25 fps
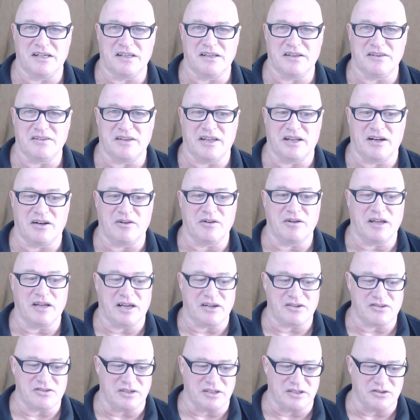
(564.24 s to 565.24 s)
that'll
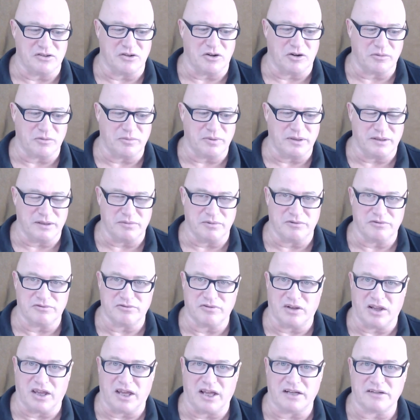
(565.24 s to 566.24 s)
actually knock people
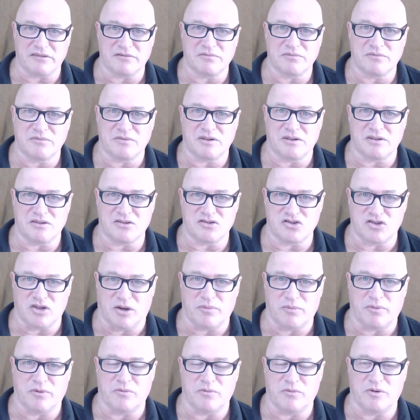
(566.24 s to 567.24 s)
flat and
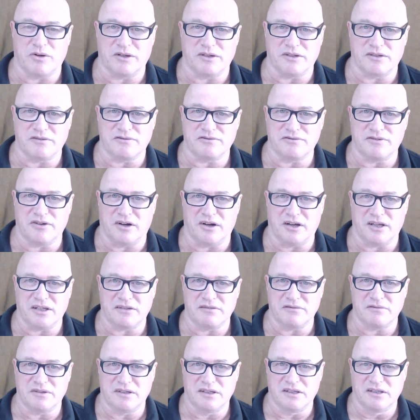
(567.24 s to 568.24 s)
stop them wanting to fight.
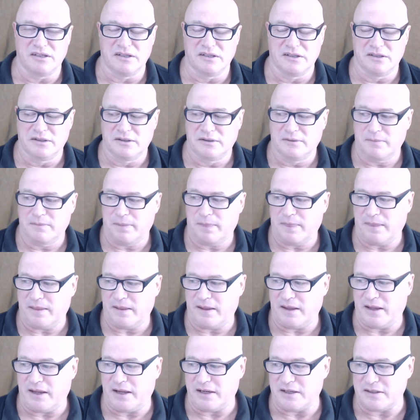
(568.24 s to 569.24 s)

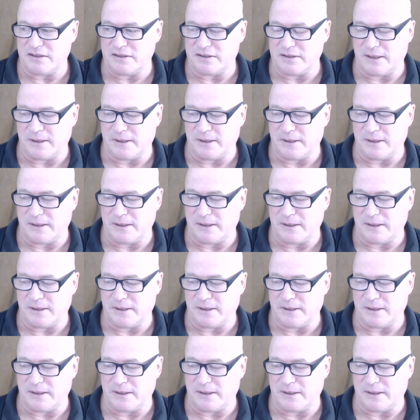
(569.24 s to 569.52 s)
And